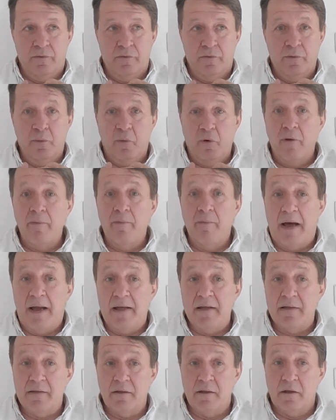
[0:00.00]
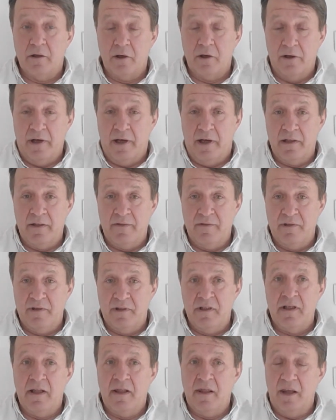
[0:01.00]
broadband
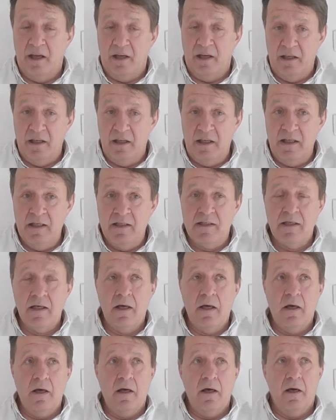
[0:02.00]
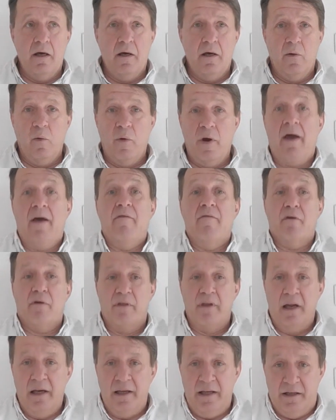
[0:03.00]
connectivity that they need wherever
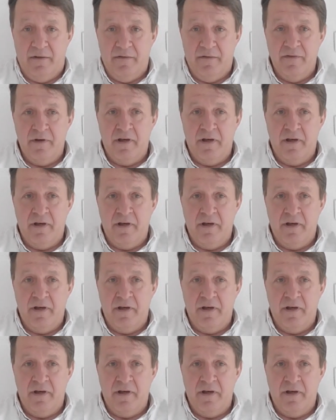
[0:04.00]
they live.